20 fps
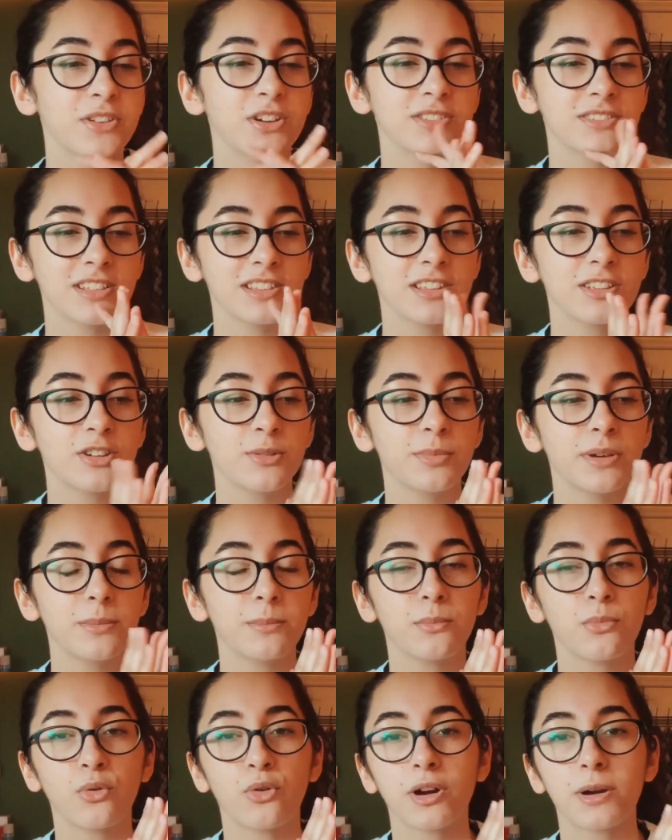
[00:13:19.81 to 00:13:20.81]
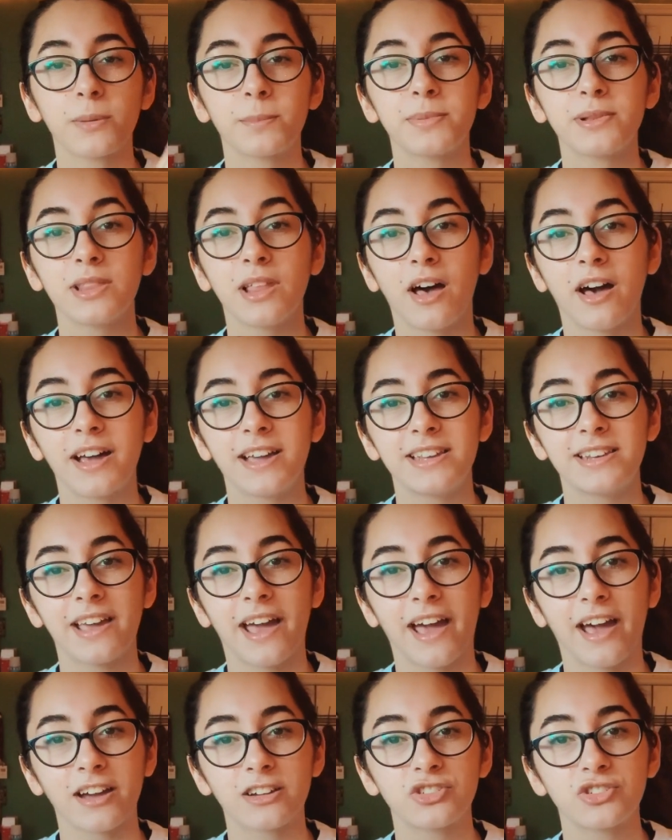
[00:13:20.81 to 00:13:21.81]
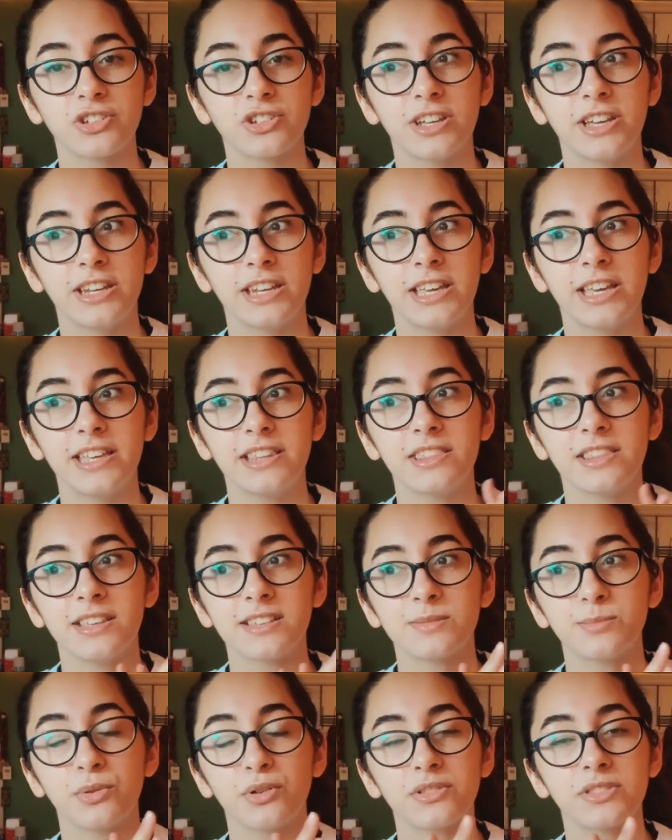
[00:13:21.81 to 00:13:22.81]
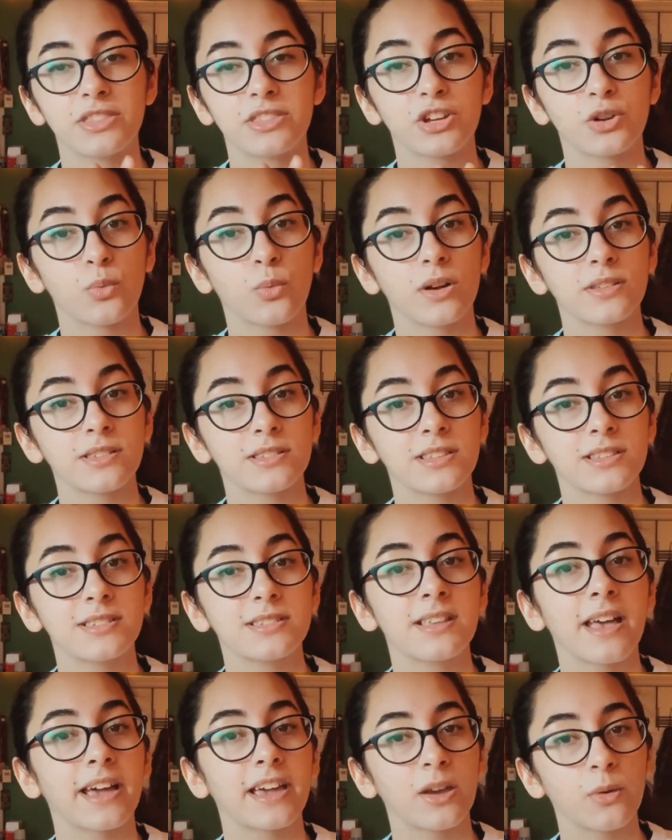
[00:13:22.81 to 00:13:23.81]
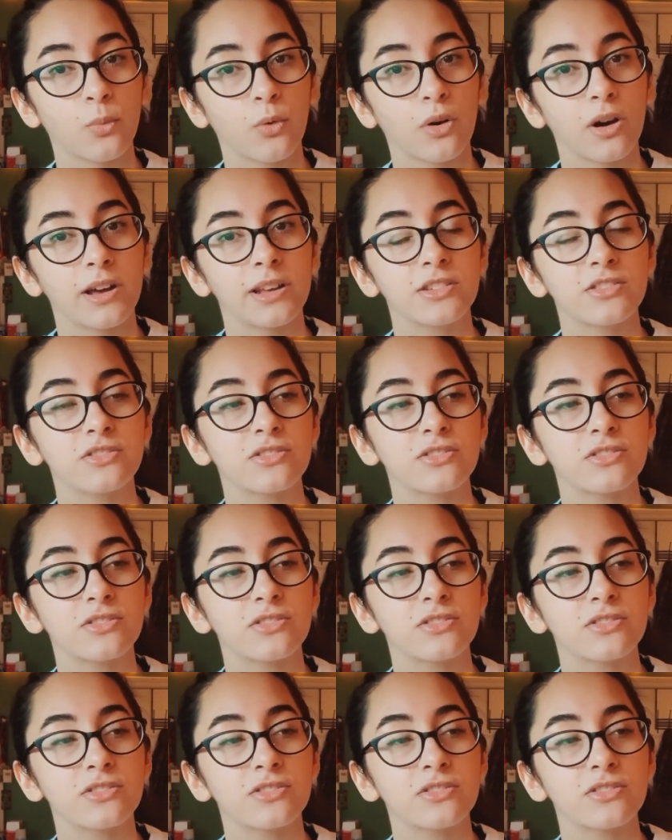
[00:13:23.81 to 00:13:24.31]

There's a little bit more plot and action in this book than there was in the second one,